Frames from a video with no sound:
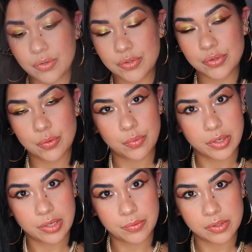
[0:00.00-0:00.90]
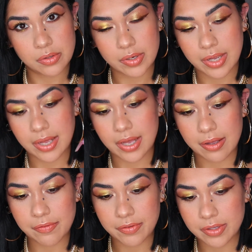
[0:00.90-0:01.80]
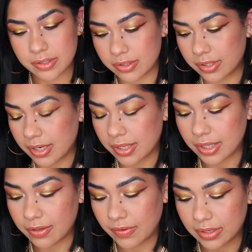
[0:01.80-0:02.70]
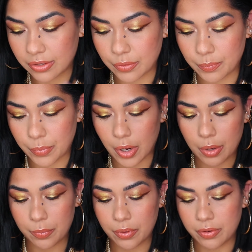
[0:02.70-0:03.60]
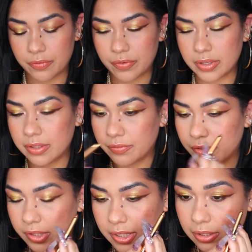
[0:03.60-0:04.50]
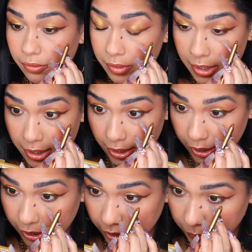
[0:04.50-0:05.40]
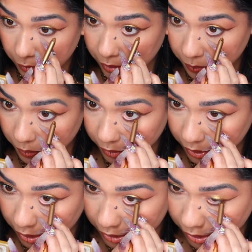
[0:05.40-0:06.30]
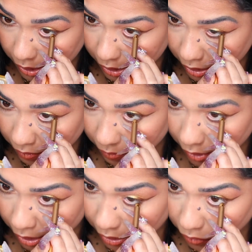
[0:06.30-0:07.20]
looks so pretty with the look I have. It's just gonna give a little pop of a different yellow. And I'm gonna put this in my